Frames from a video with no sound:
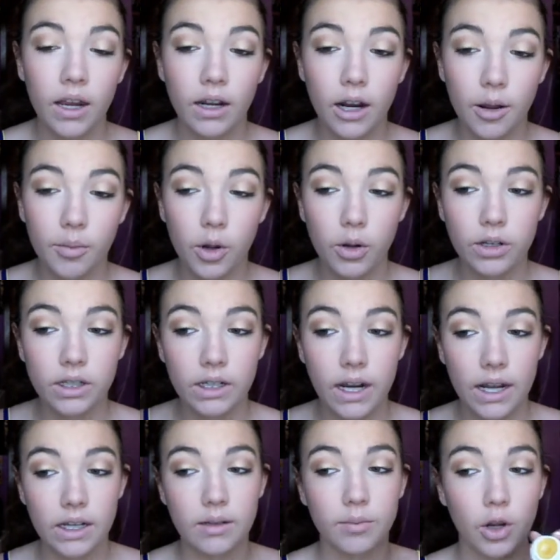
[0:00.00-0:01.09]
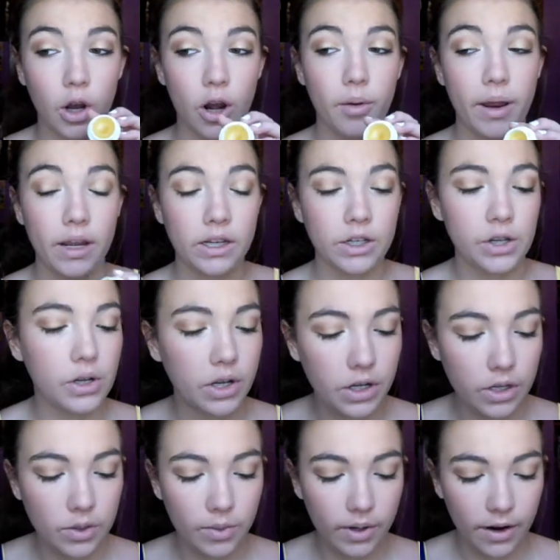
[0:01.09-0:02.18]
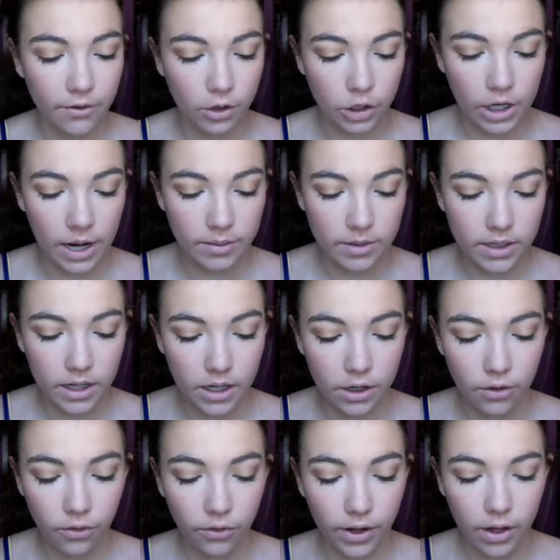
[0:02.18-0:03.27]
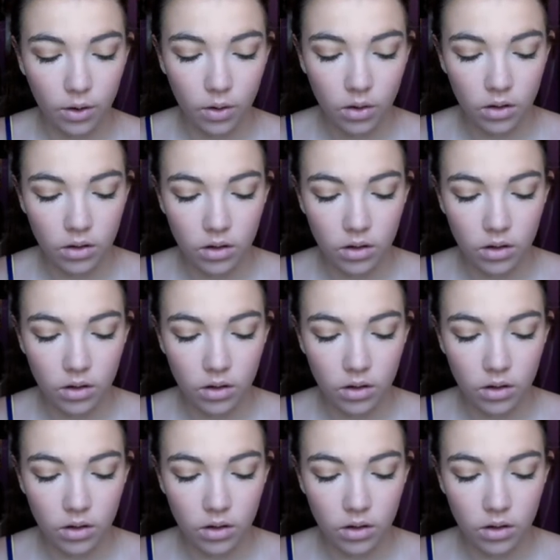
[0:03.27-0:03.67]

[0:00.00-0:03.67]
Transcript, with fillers: Now I'm going to take some Carmex. You can use whatever chapstick you feel